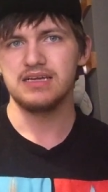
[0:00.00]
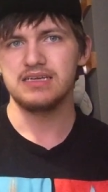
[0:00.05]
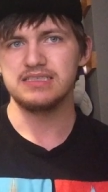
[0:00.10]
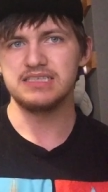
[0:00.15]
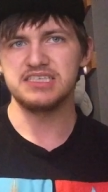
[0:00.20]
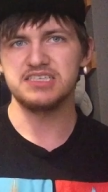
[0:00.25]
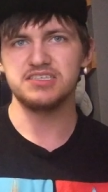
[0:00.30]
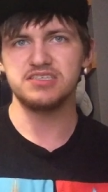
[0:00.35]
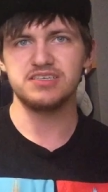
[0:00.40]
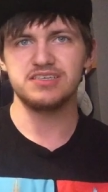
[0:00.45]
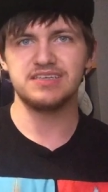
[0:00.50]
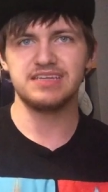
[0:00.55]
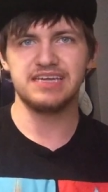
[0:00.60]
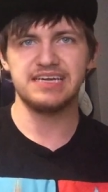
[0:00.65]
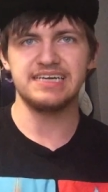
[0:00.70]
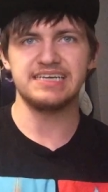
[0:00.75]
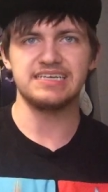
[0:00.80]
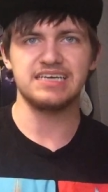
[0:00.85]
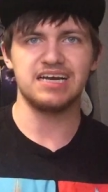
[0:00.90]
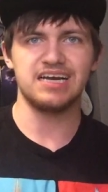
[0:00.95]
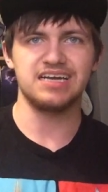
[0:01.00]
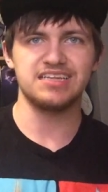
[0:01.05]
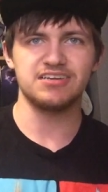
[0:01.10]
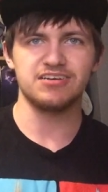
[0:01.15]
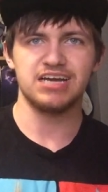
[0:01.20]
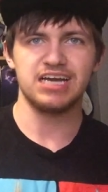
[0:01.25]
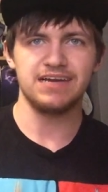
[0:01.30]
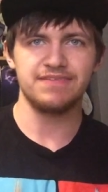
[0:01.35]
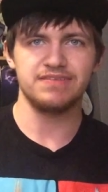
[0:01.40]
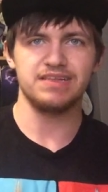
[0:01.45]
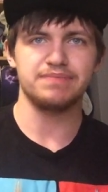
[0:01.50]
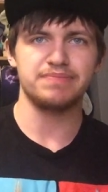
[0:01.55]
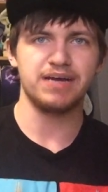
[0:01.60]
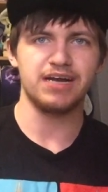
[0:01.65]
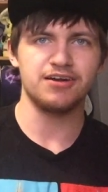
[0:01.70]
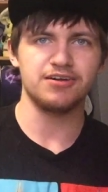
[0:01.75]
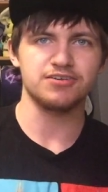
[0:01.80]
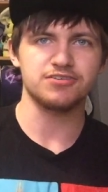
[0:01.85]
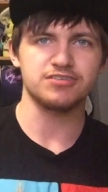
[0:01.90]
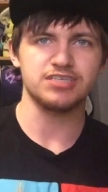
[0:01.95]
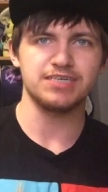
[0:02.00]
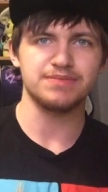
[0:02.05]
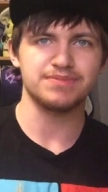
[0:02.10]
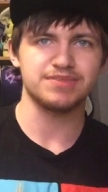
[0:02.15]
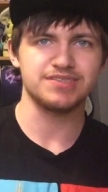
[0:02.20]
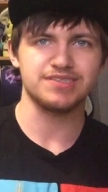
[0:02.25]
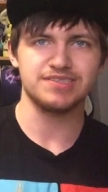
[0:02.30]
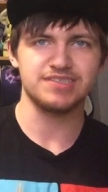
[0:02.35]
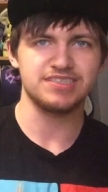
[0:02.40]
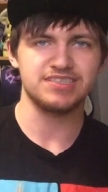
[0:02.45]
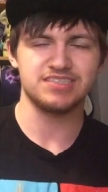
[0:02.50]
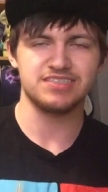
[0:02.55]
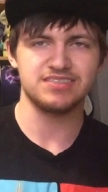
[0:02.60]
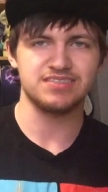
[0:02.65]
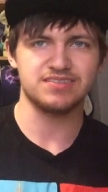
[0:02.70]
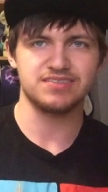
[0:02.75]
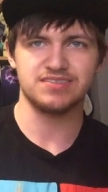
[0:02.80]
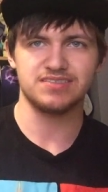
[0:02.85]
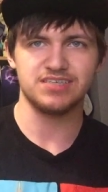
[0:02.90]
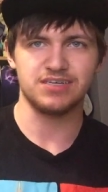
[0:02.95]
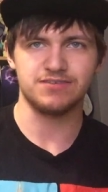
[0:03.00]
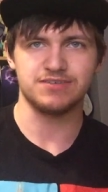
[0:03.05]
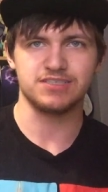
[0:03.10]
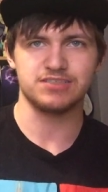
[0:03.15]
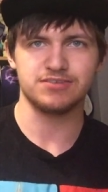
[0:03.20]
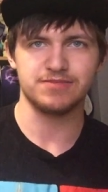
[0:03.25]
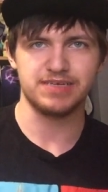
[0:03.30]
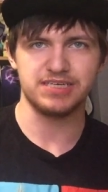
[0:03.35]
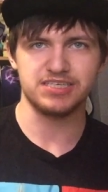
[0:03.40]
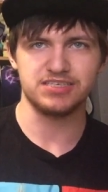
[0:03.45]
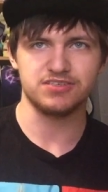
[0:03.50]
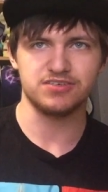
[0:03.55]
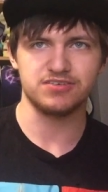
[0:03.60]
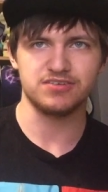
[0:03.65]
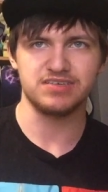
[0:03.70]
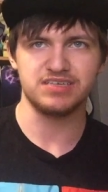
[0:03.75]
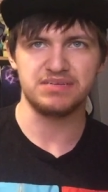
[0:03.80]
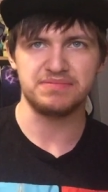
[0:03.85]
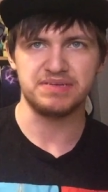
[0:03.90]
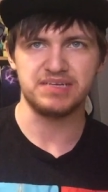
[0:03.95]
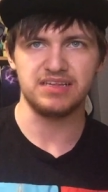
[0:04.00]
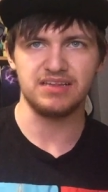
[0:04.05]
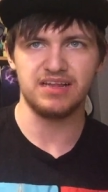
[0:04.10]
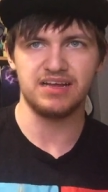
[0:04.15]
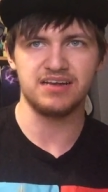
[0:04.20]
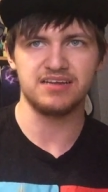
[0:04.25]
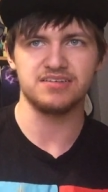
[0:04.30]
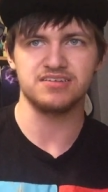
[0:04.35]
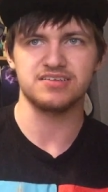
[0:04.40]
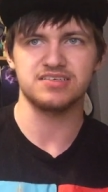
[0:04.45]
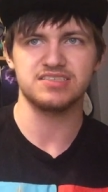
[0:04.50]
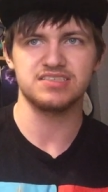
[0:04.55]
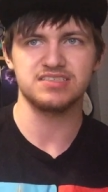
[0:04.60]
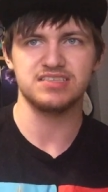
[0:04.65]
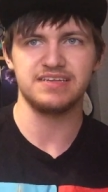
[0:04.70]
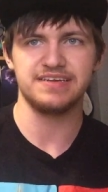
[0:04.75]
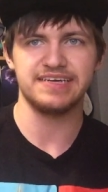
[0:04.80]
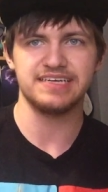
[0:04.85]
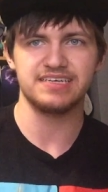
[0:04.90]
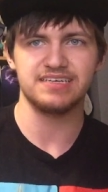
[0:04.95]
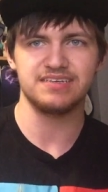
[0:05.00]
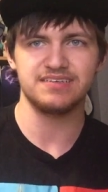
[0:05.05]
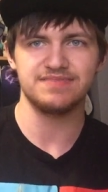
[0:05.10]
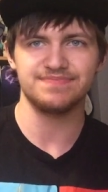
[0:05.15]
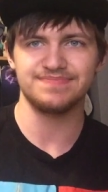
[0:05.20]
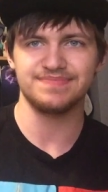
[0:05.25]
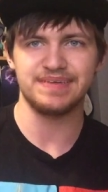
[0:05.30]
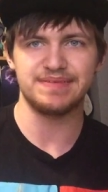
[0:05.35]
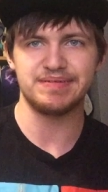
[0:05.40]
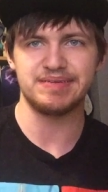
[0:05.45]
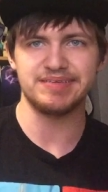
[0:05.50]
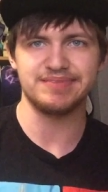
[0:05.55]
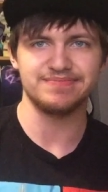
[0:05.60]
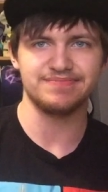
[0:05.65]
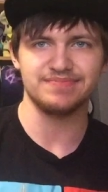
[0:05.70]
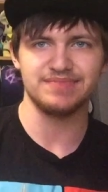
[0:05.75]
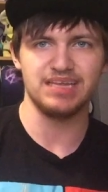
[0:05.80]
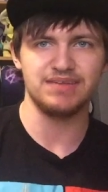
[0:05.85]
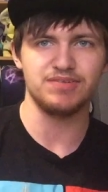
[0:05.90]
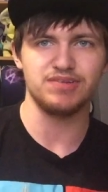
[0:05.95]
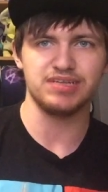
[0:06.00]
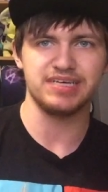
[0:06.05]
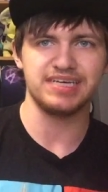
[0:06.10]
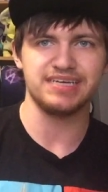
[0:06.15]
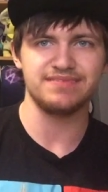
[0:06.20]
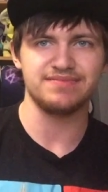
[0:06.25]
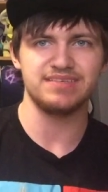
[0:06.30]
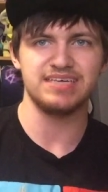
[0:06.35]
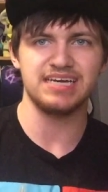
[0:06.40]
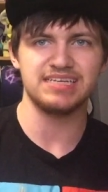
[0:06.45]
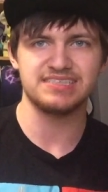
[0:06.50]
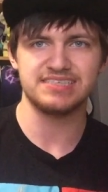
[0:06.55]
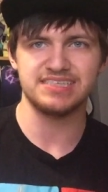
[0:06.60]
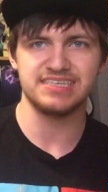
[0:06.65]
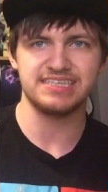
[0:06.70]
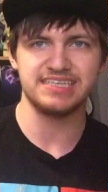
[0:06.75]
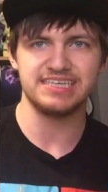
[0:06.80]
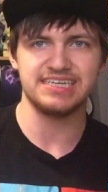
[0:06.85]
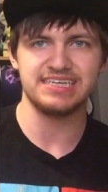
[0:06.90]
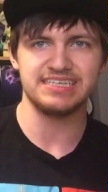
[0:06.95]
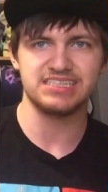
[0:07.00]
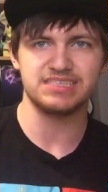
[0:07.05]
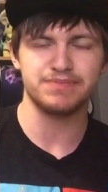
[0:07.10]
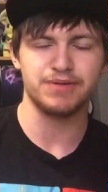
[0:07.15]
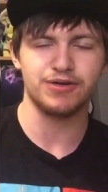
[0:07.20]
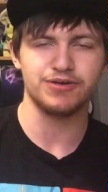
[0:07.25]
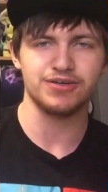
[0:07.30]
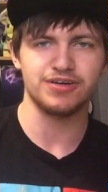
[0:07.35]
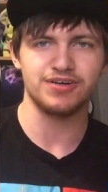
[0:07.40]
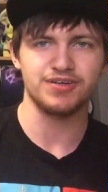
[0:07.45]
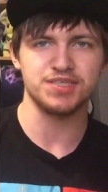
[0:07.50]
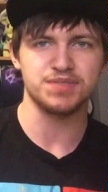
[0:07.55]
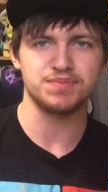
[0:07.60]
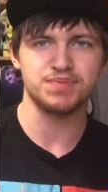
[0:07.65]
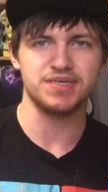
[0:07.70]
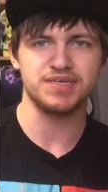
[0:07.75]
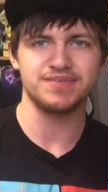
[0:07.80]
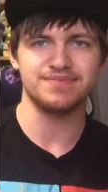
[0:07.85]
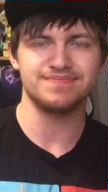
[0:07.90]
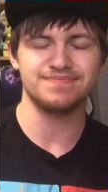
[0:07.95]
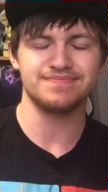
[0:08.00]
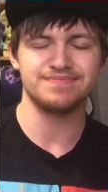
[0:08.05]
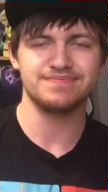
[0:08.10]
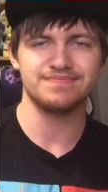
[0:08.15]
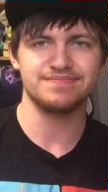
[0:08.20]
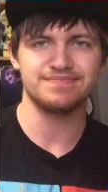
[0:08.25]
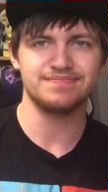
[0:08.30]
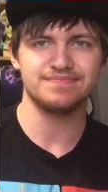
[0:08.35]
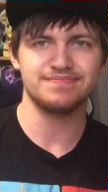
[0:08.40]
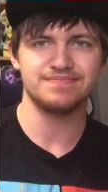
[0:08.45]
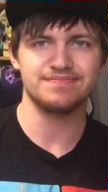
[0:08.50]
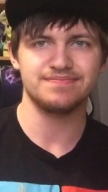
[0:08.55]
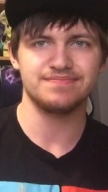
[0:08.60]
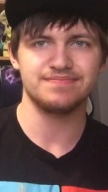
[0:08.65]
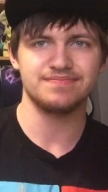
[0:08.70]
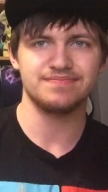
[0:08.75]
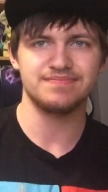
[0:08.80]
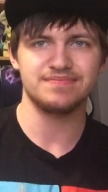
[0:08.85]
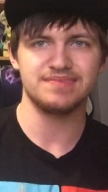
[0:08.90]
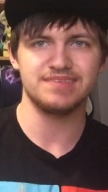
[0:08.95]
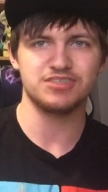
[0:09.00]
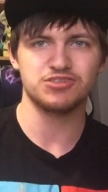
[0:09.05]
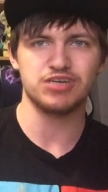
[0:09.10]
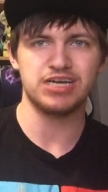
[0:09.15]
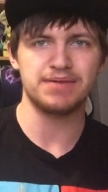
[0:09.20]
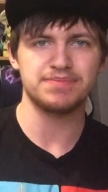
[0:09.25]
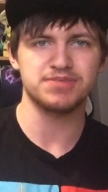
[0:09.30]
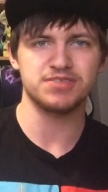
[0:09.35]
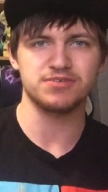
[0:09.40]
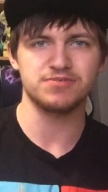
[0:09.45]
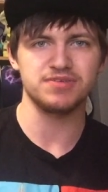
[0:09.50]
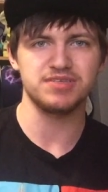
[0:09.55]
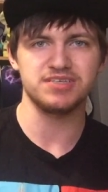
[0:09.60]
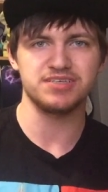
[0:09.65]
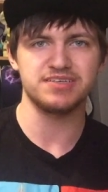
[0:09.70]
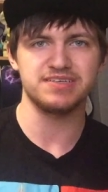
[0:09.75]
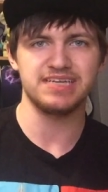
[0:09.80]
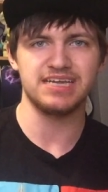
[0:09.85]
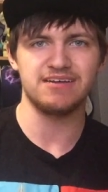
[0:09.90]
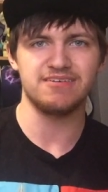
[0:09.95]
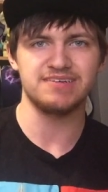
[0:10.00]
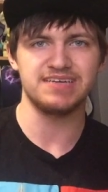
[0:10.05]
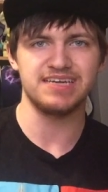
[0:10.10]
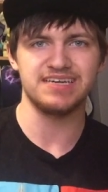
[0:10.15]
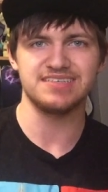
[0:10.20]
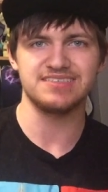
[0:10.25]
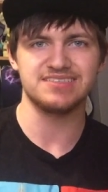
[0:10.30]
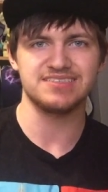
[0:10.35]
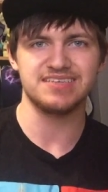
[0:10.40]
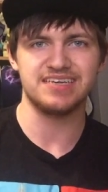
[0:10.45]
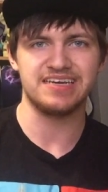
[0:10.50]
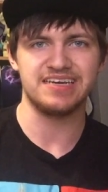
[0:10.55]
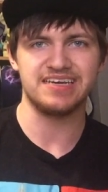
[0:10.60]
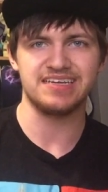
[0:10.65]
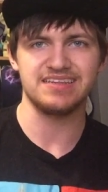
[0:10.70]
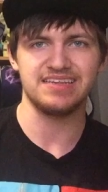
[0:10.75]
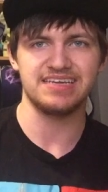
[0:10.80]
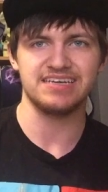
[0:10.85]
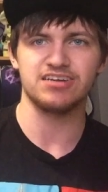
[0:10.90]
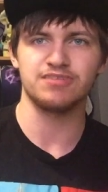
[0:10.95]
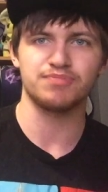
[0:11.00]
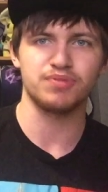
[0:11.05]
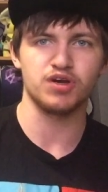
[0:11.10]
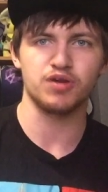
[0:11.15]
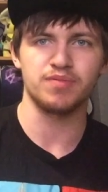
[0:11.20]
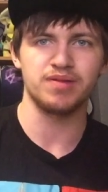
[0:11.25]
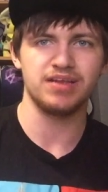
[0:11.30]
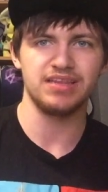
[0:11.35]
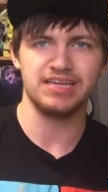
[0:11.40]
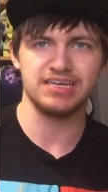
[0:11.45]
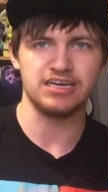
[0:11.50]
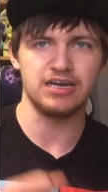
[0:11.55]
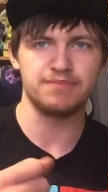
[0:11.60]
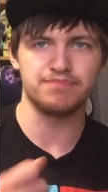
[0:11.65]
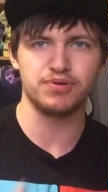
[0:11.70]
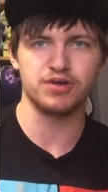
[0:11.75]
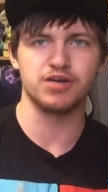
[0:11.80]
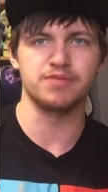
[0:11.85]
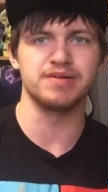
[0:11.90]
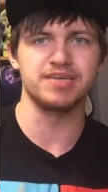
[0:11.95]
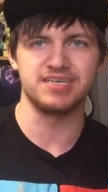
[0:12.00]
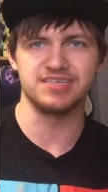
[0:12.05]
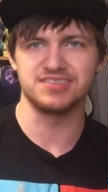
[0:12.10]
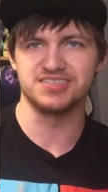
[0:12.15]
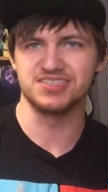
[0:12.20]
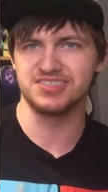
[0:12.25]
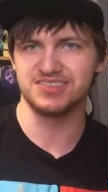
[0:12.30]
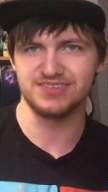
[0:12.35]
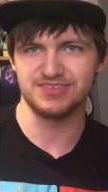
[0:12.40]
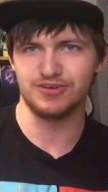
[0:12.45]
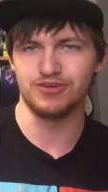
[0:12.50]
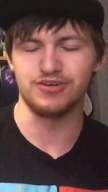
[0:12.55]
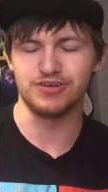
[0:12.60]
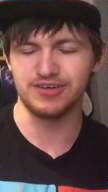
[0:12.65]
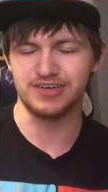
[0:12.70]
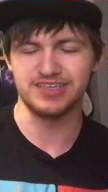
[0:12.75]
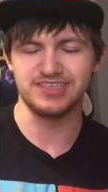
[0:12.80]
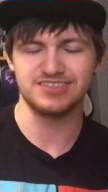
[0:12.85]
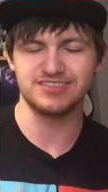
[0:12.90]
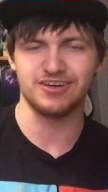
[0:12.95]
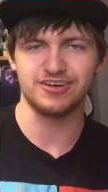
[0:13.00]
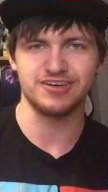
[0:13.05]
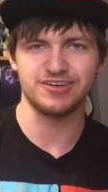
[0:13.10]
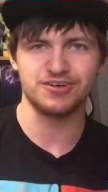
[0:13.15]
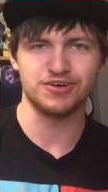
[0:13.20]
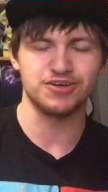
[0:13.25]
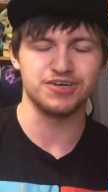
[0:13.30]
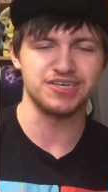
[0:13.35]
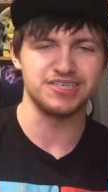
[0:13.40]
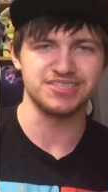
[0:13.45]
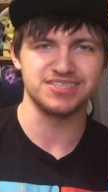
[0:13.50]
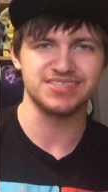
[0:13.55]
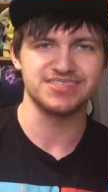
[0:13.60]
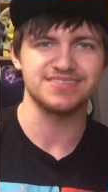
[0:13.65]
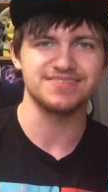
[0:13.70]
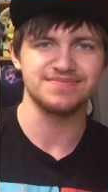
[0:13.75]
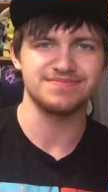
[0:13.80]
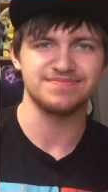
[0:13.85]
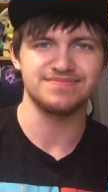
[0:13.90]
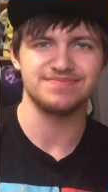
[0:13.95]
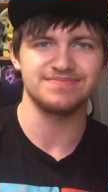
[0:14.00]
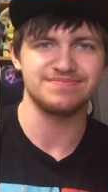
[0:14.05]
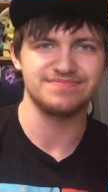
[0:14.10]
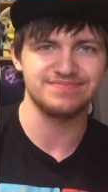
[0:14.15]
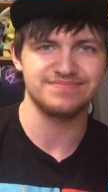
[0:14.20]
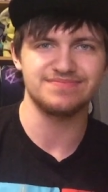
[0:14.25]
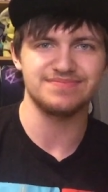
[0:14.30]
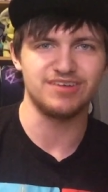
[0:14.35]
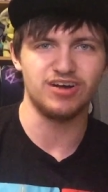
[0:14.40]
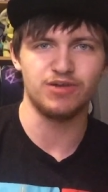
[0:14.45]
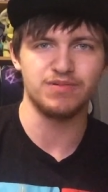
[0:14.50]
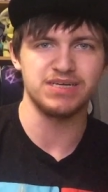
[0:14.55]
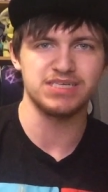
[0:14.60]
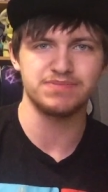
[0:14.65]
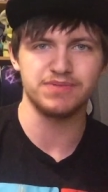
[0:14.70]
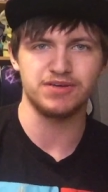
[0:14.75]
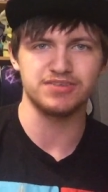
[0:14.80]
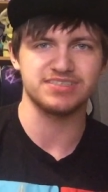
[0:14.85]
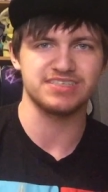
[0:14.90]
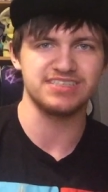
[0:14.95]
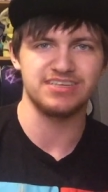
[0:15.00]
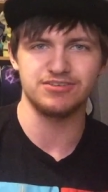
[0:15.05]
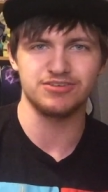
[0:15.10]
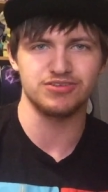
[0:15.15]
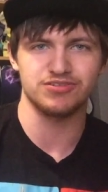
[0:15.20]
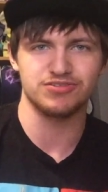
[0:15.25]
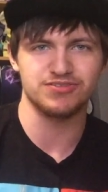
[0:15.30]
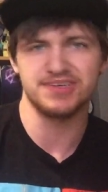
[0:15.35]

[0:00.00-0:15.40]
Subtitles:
Then, like, they're heavily power creeped. This is self-explanatory. I mean, a lot of their, like, I mean, level 8, yes, they can negate spell cards, but traps are really good nowadays. And, like, a permanence, target Horus, all my spells can now go